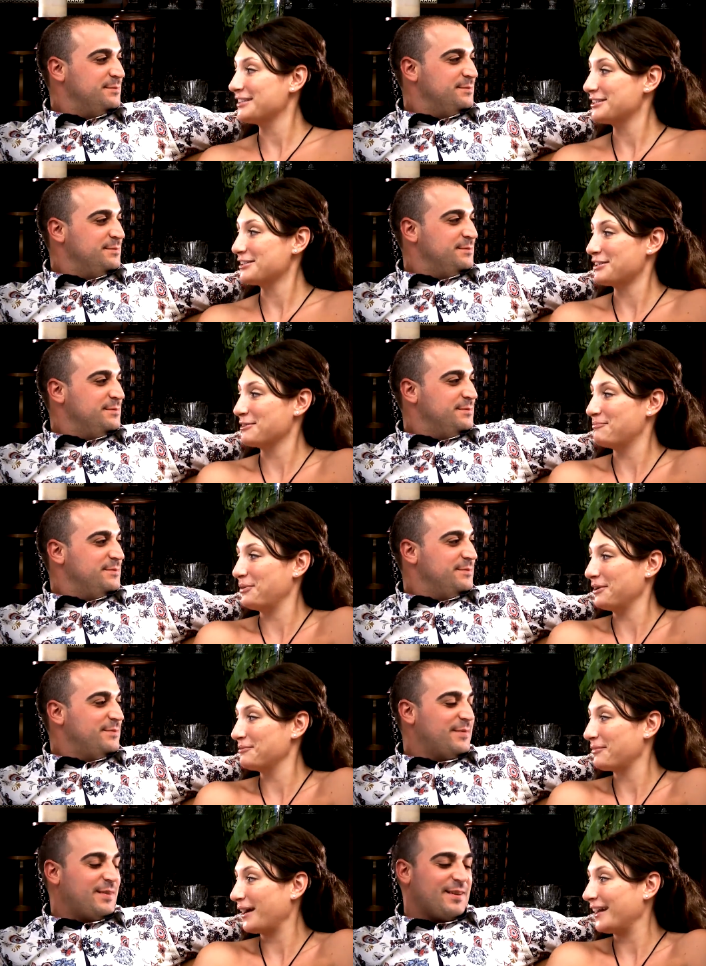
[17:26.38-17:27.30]
Speaker 1: to
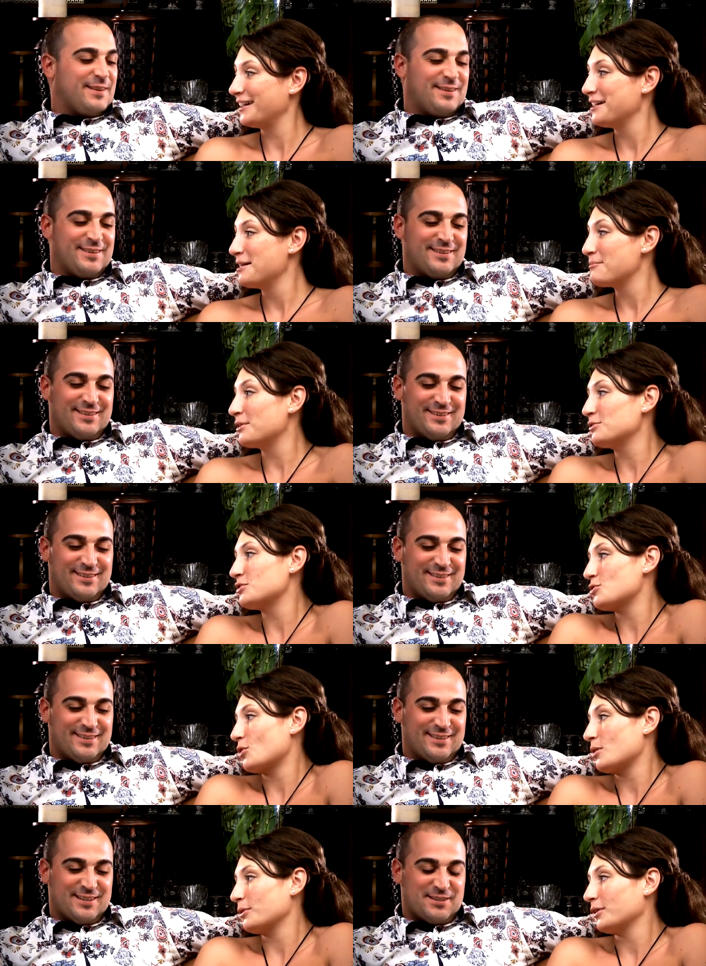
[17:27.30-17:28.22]
put my, but it was
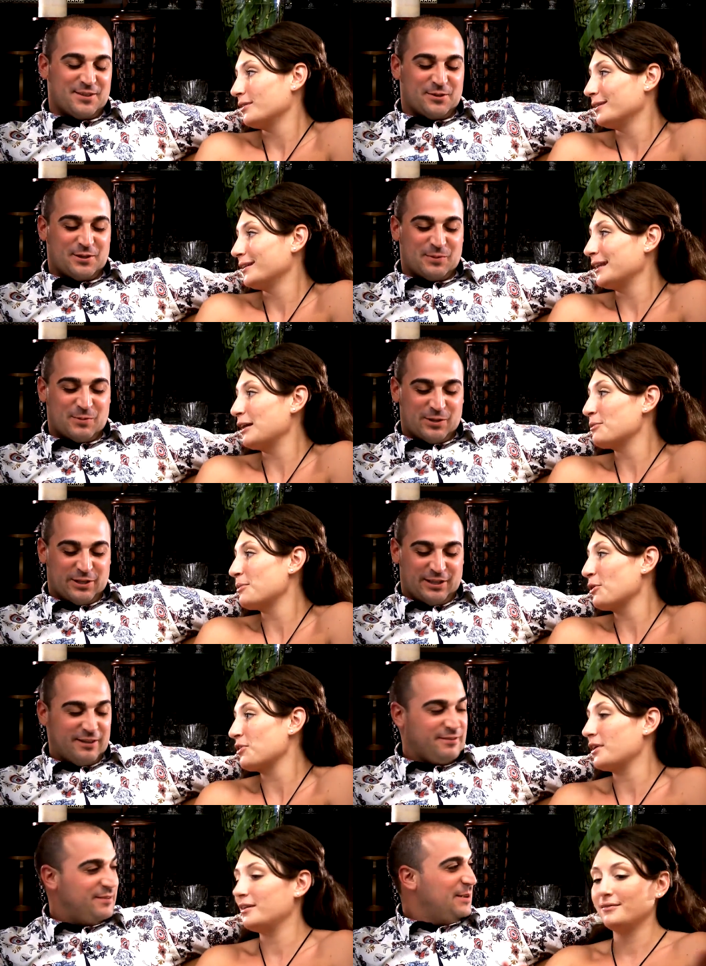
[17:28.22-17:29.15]
adorable. That's cute. They, they were both
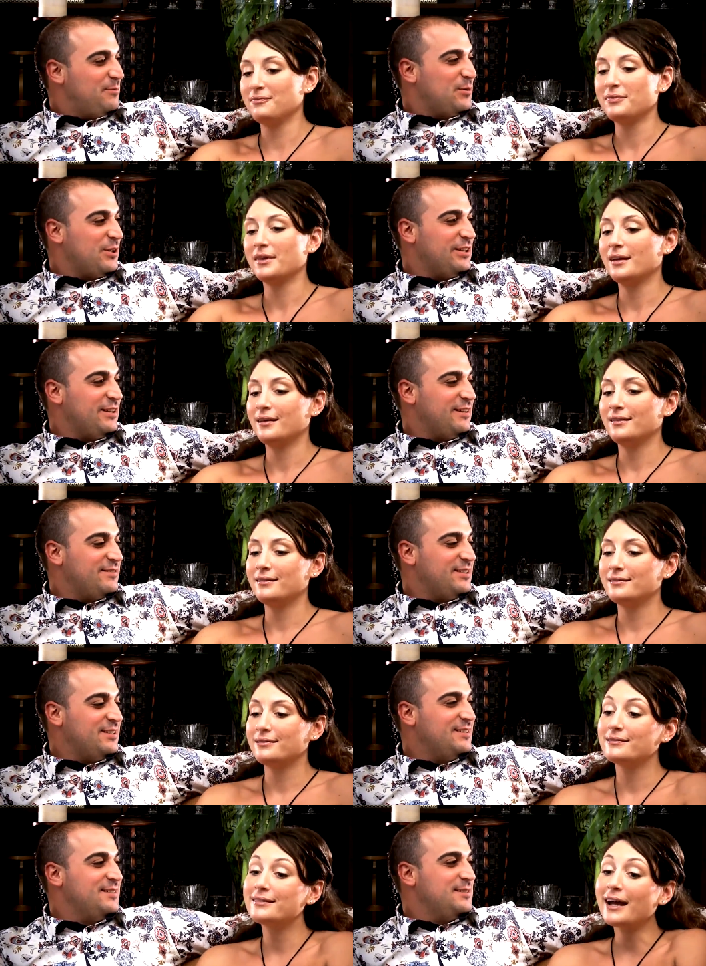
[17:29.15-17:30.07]
on. They
Speaker 2: probably loved
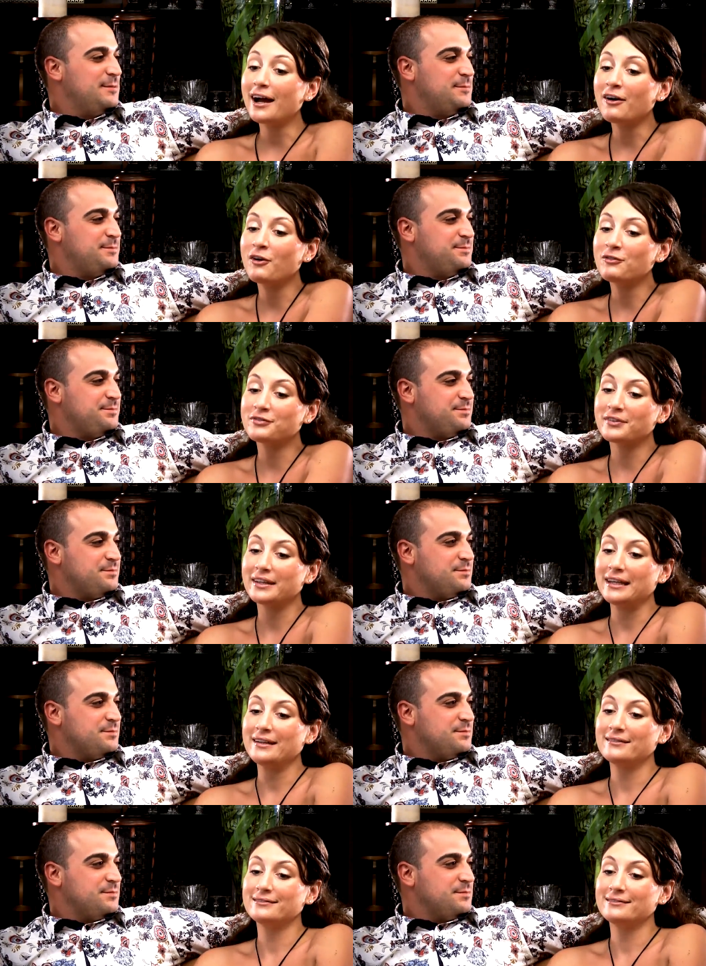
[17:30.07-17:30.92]
it.
Speaker 1: Yeah, hopefully.